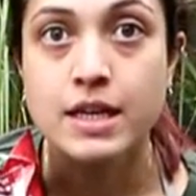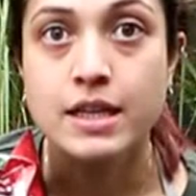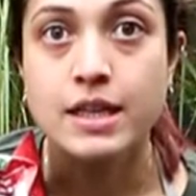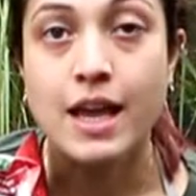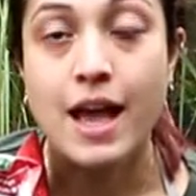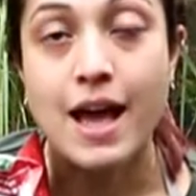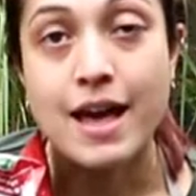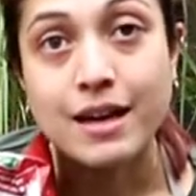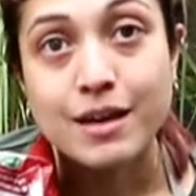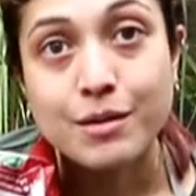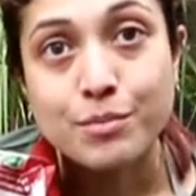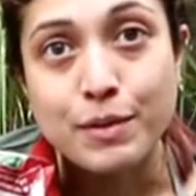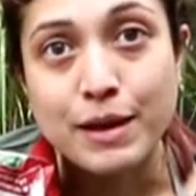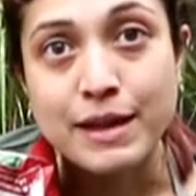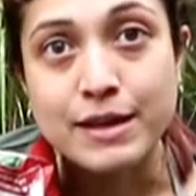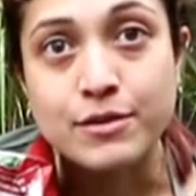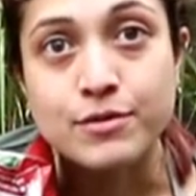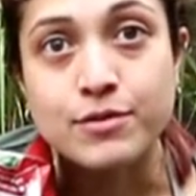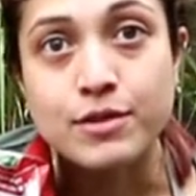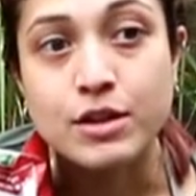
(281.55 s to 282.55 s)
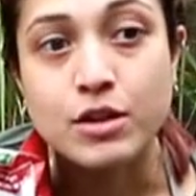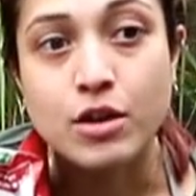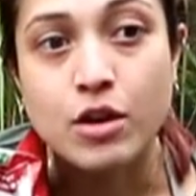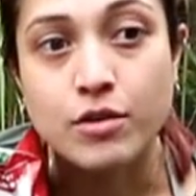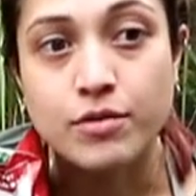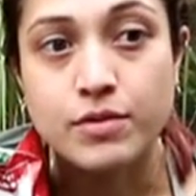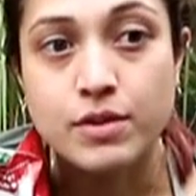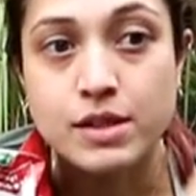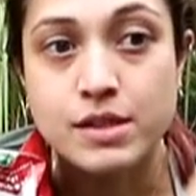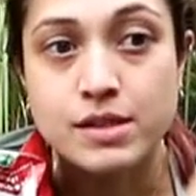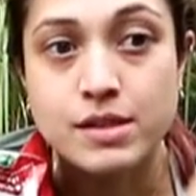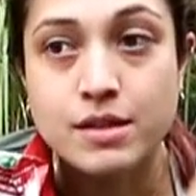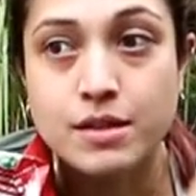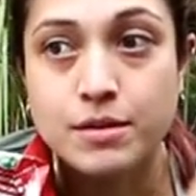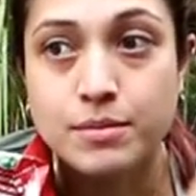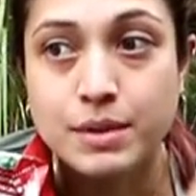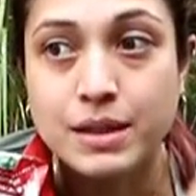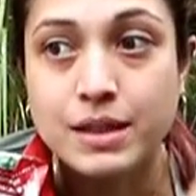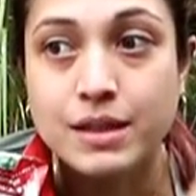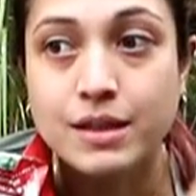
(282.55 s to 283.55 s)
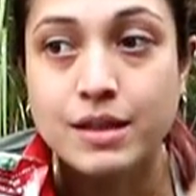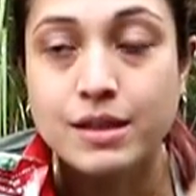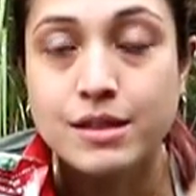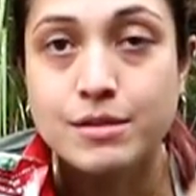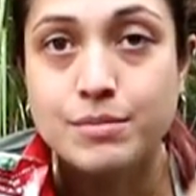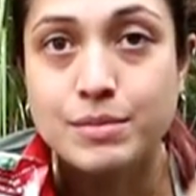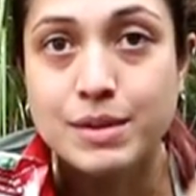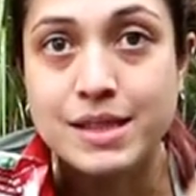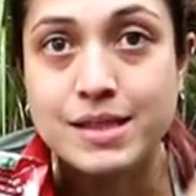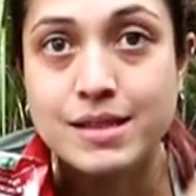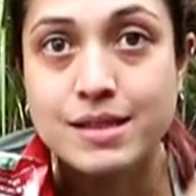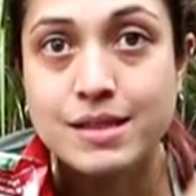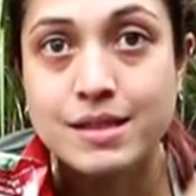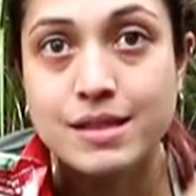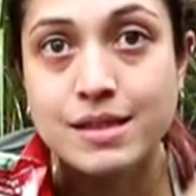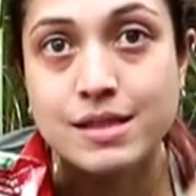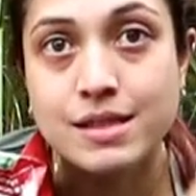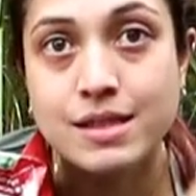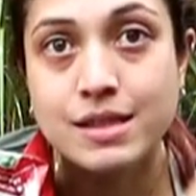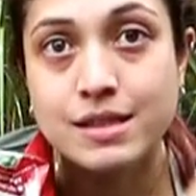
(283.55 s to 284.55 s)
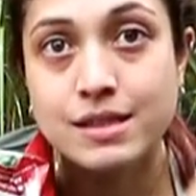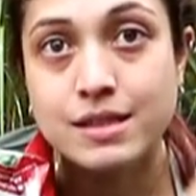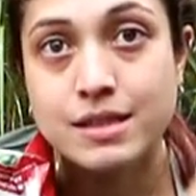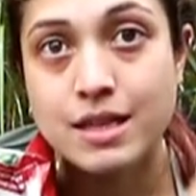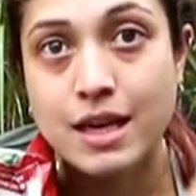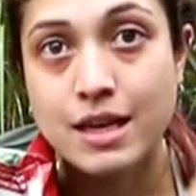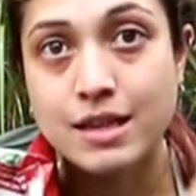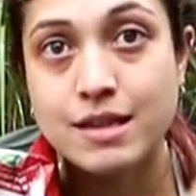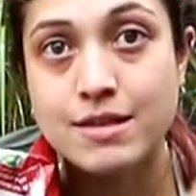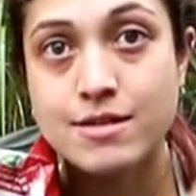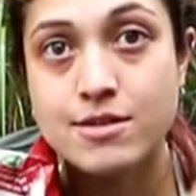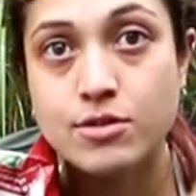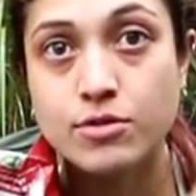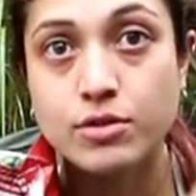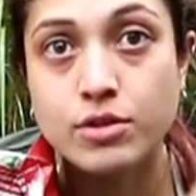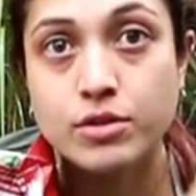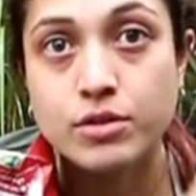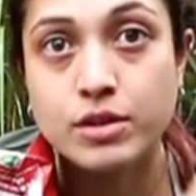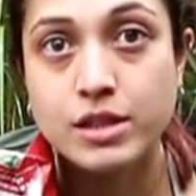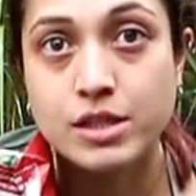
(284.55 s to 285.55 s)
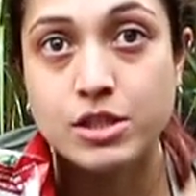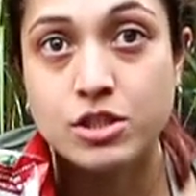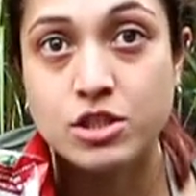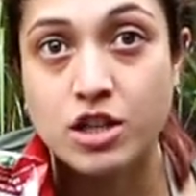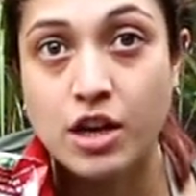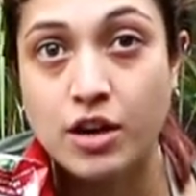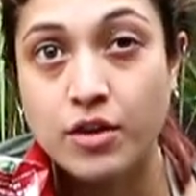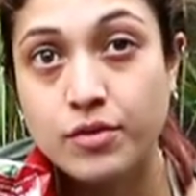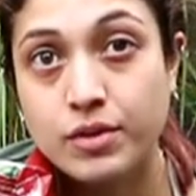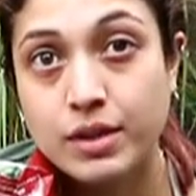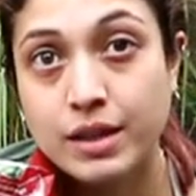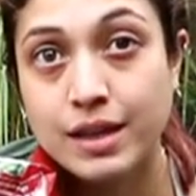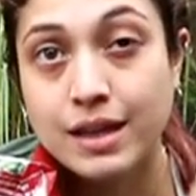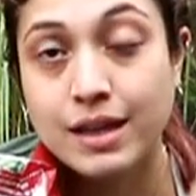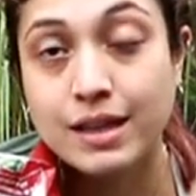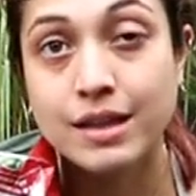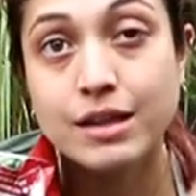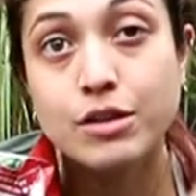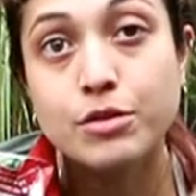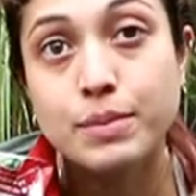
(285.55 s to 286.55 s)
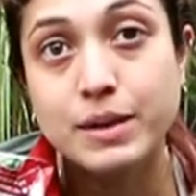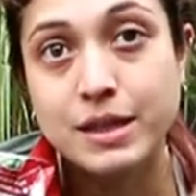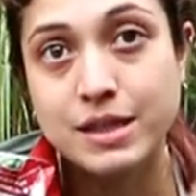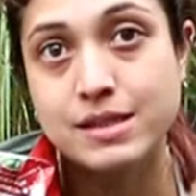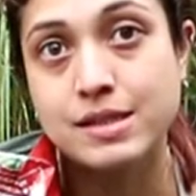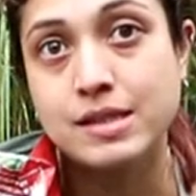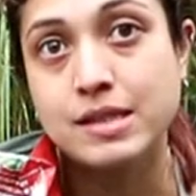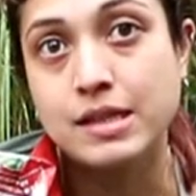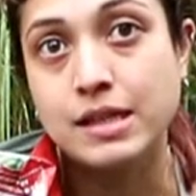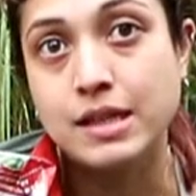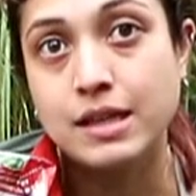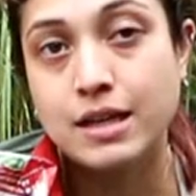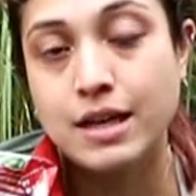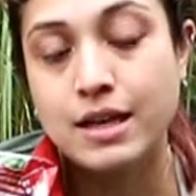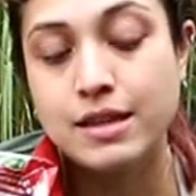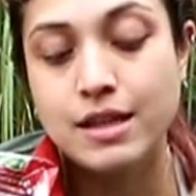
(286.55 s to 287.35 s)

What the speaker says: The added benefit of these camellia mixes is that the soil is generally a little bit acidic,